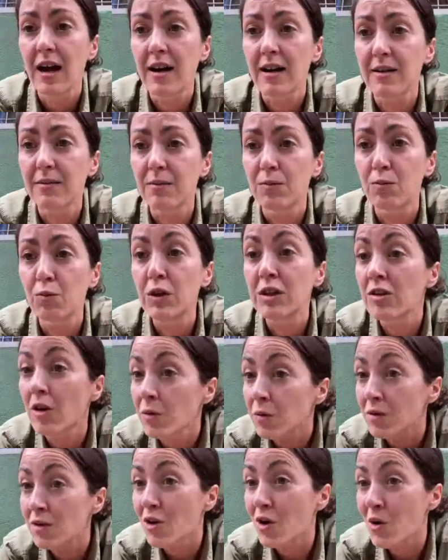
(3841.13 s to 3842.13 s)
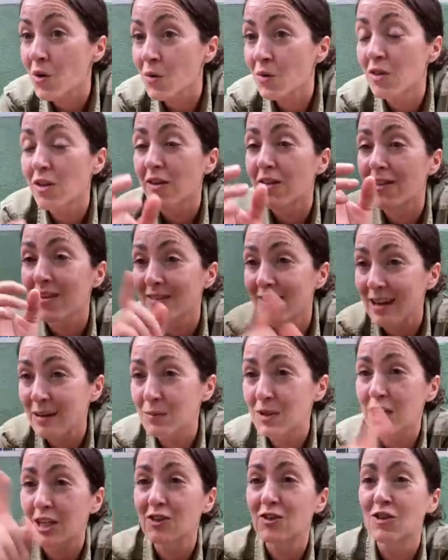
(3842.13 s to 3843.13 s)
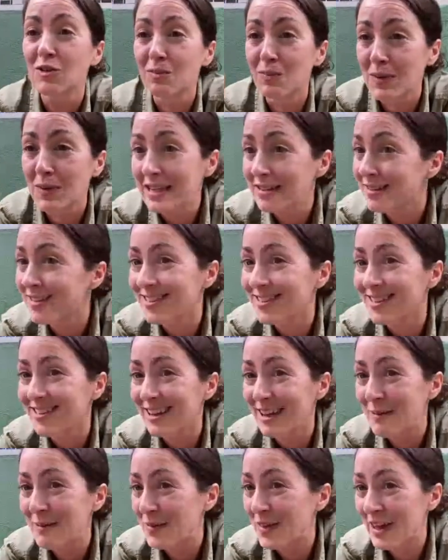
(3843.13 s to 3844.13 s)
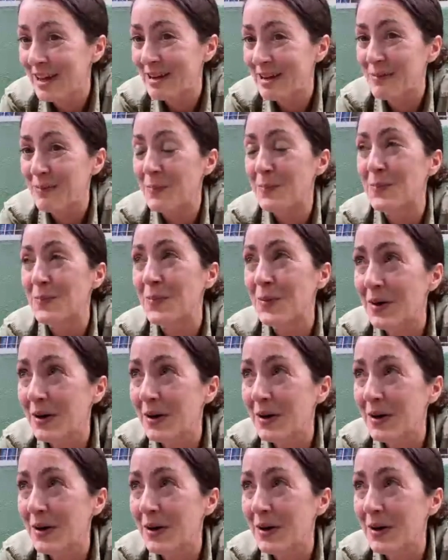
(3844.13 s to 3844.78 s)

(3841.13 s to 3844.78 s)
Um, we don't know that the same gesture means the same thing,